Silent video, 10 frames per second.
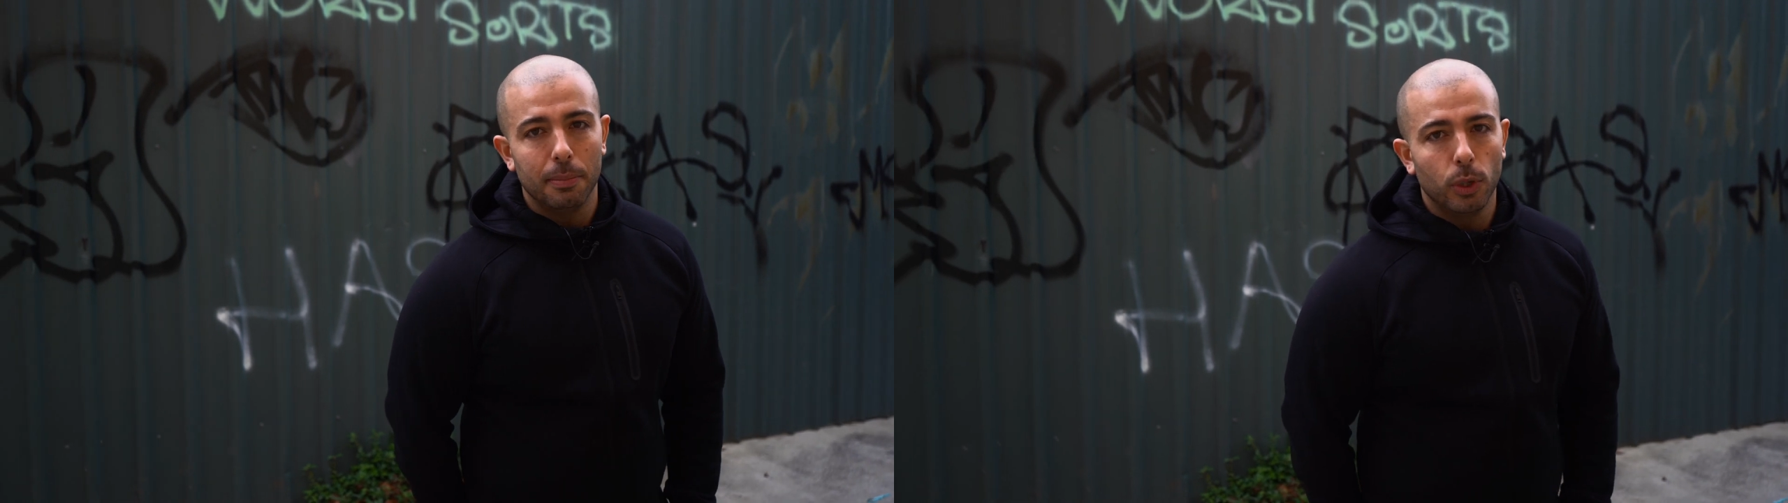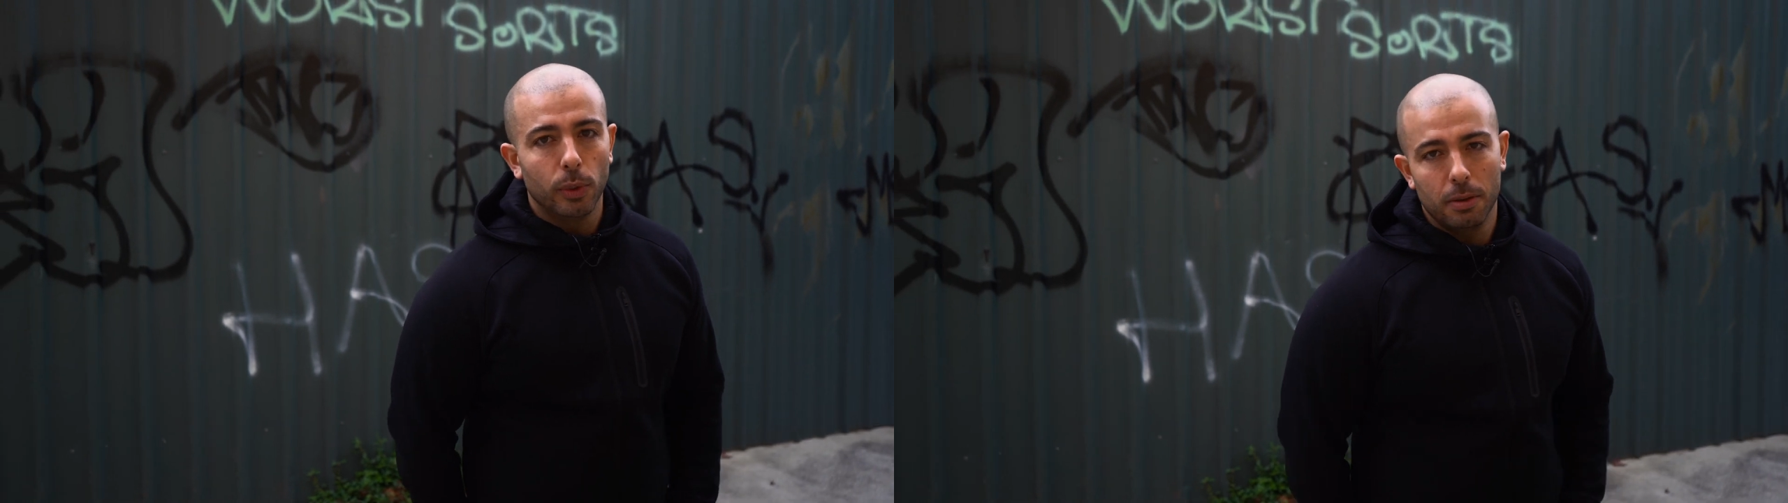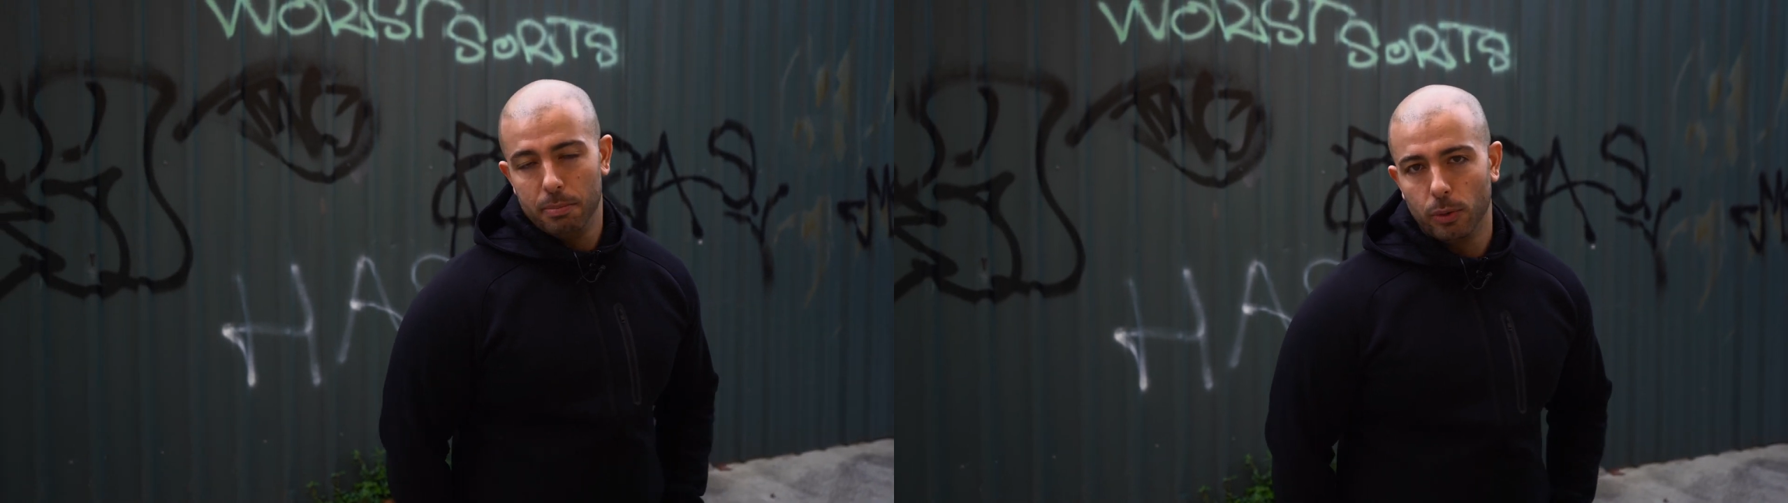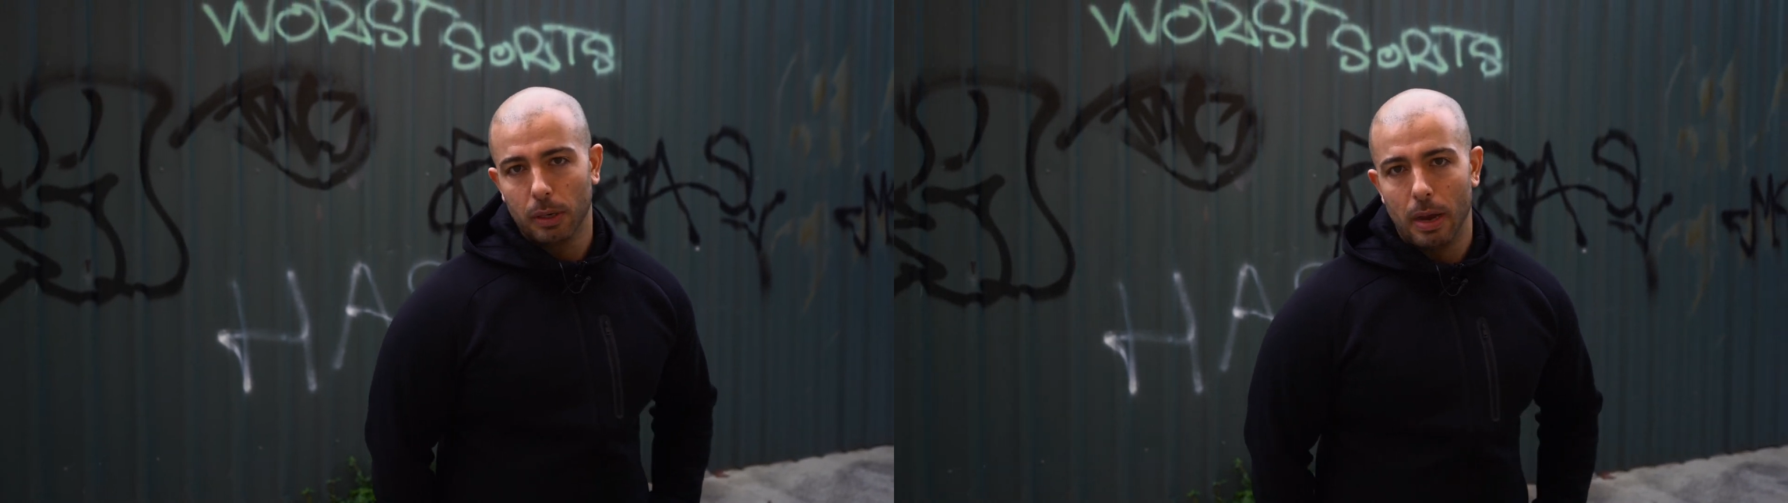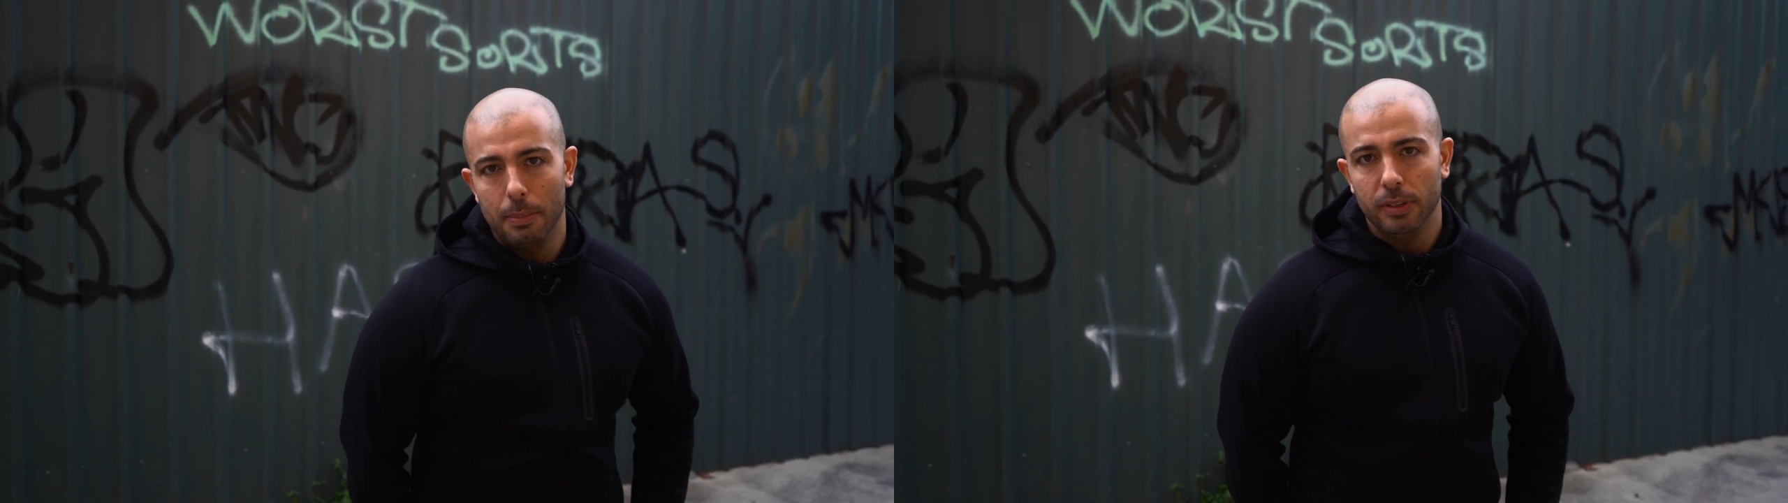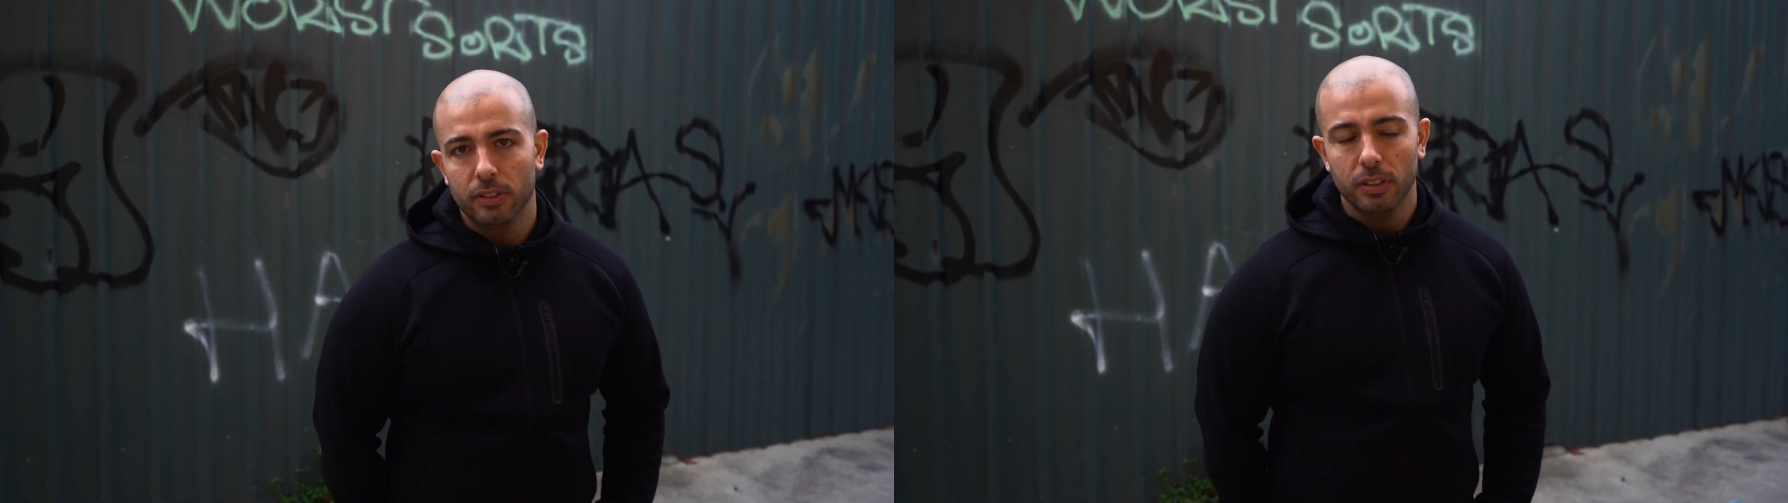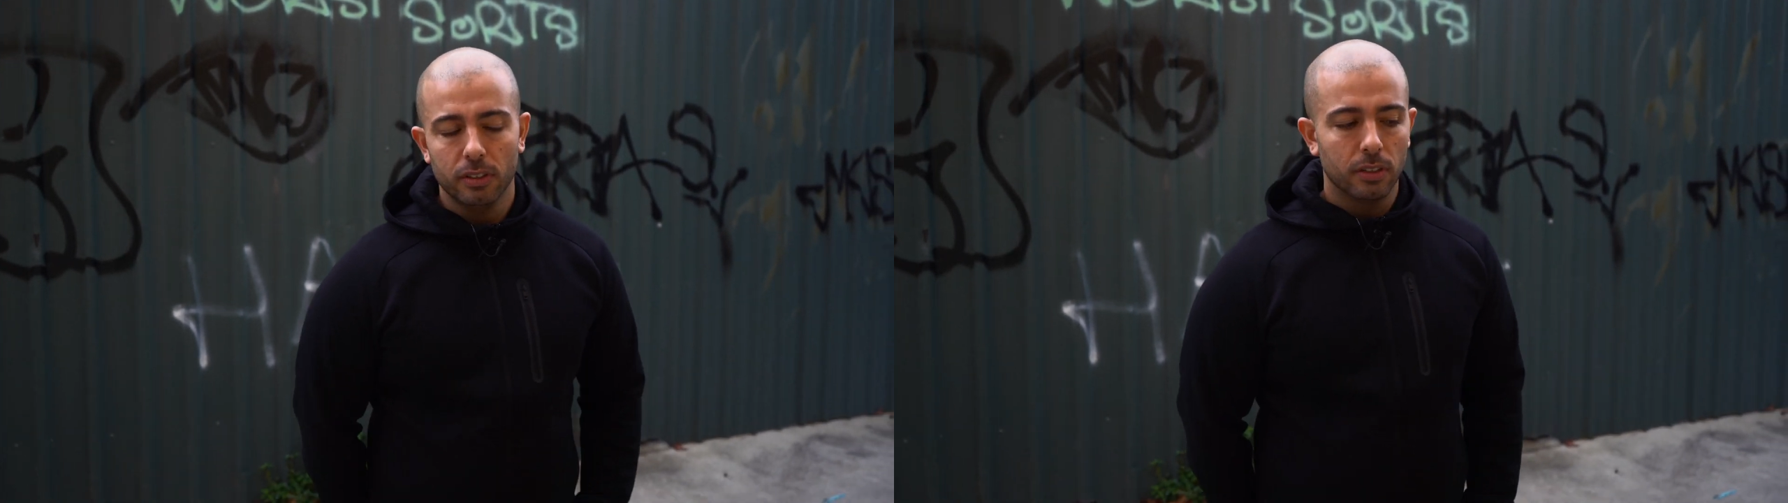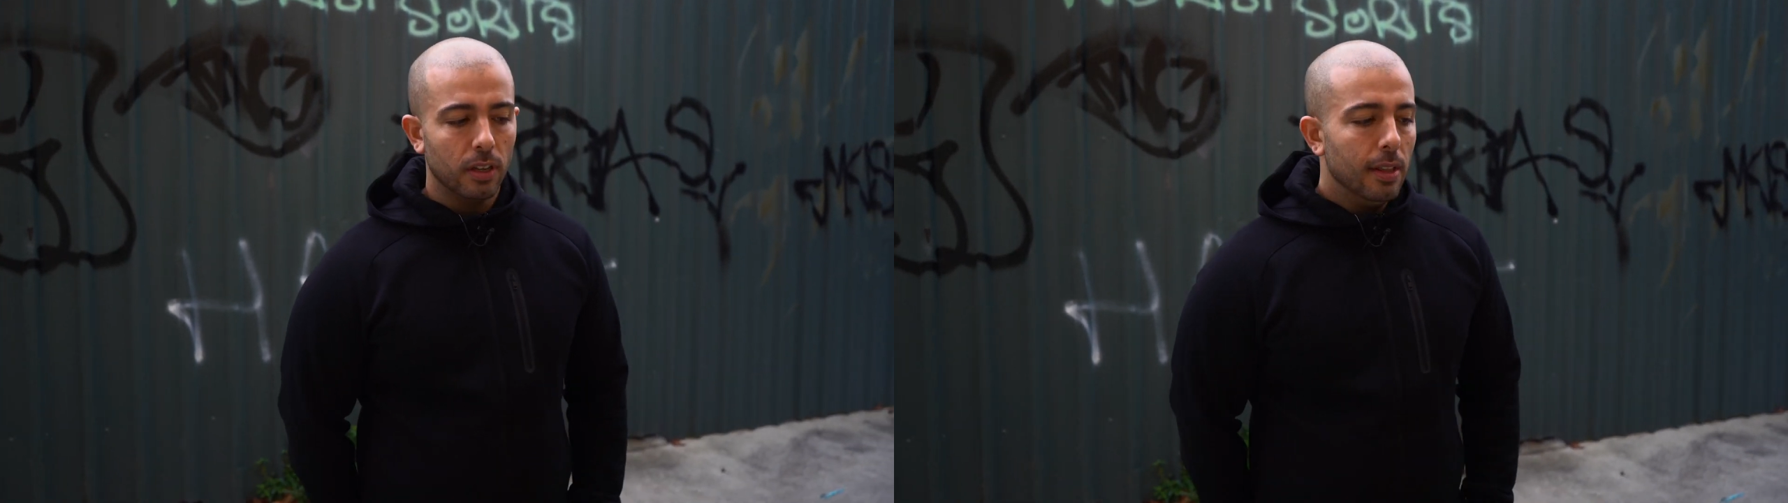doing in building my business.